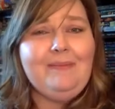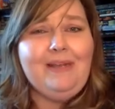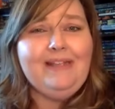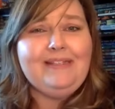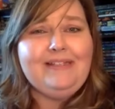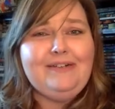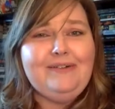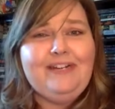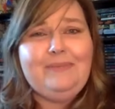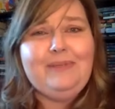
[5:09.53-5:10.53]
list to
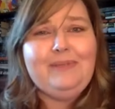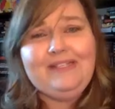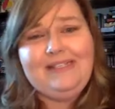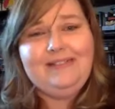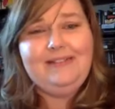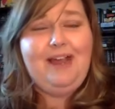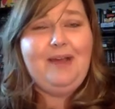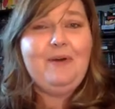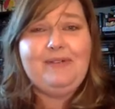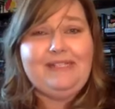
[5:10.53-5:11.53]
read, because I'm
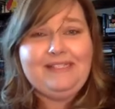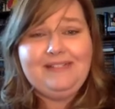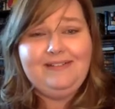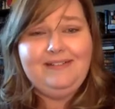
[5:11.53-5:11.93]
always,